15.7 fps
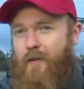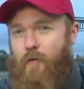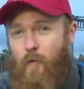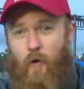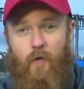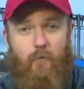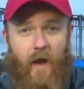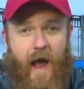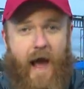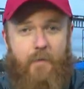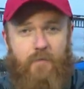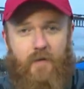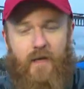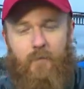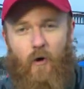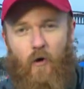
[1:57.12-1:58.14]
who are
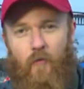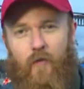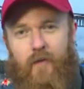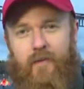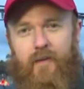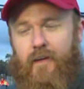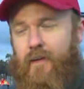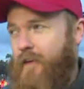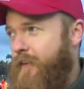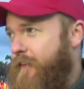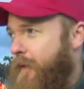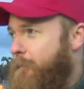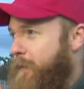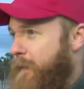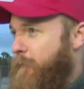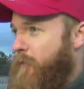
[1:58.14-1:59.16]
happy about the deal.
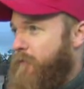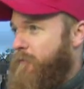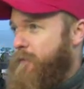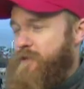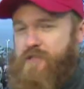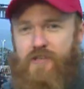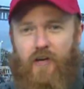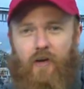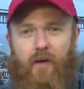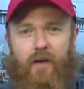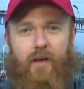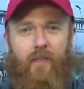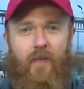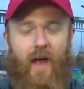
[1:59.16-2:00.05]
Some people have been cheering.